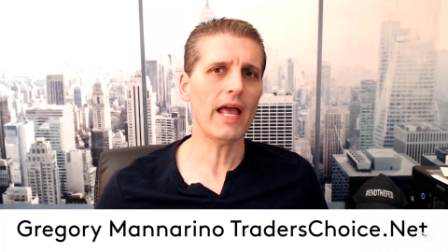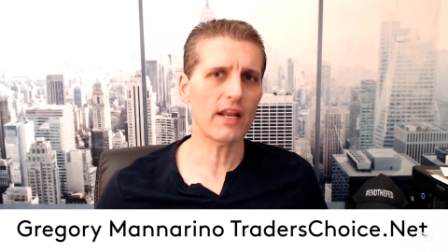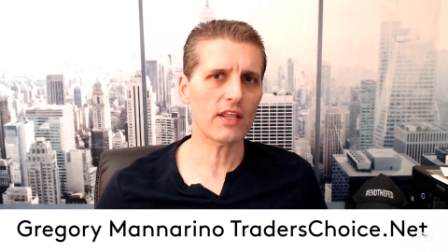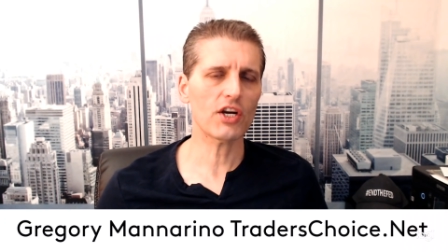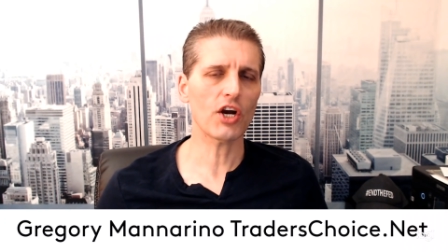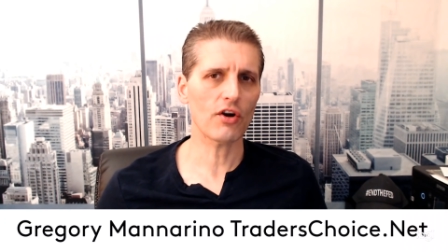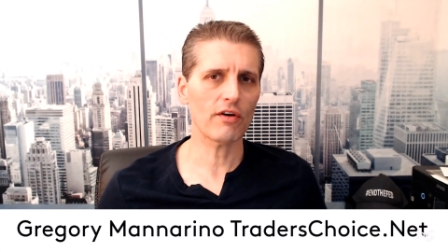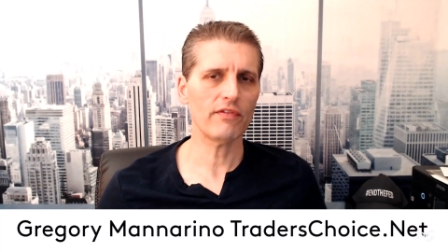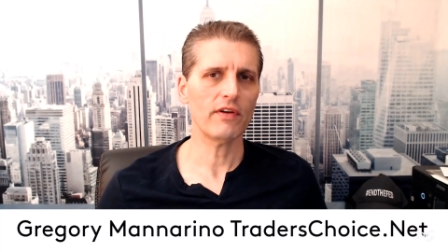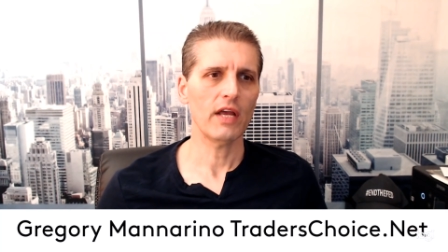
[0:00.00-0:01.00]
curve.
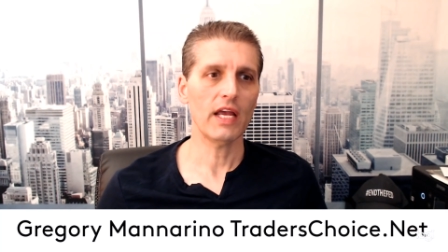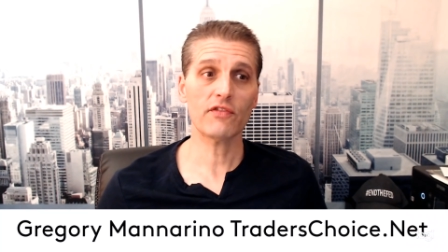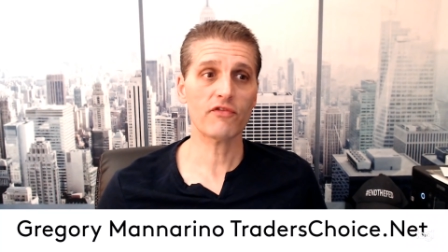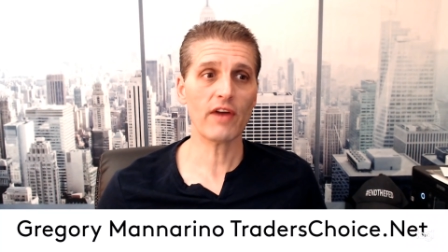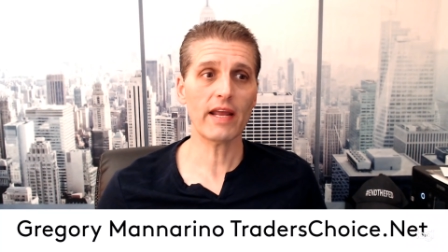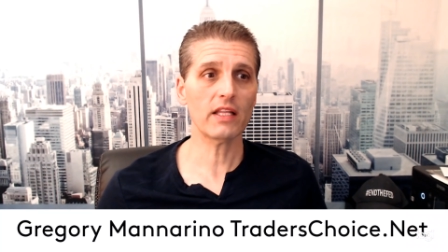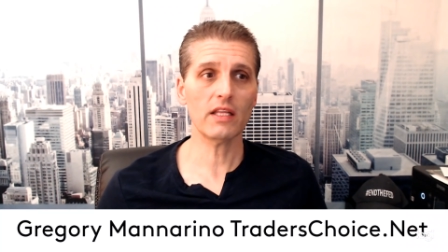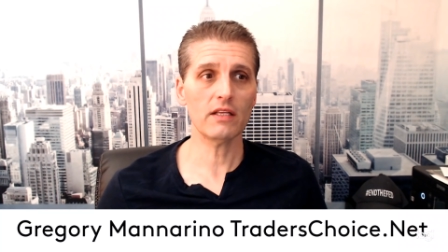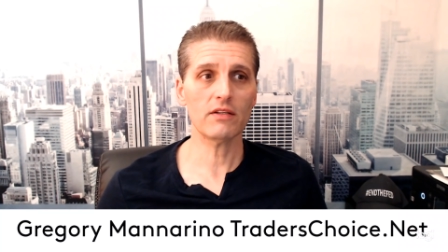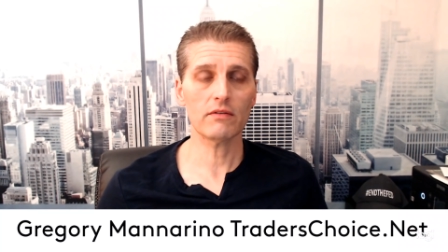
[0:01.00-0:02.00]
It's frankly
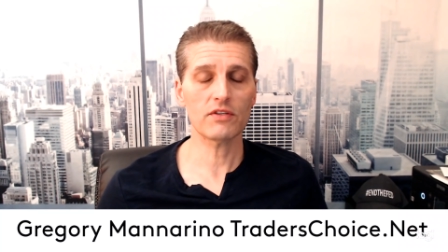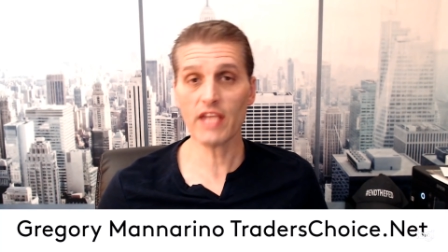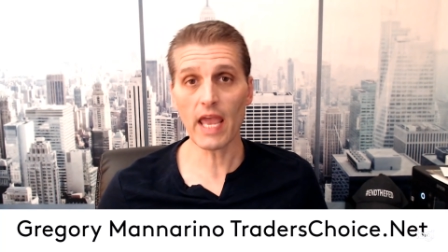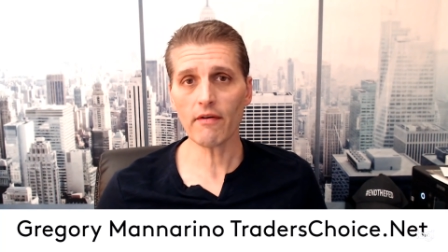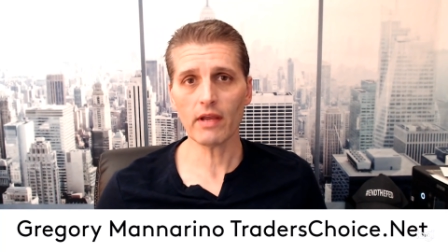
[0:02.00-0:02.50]
scary.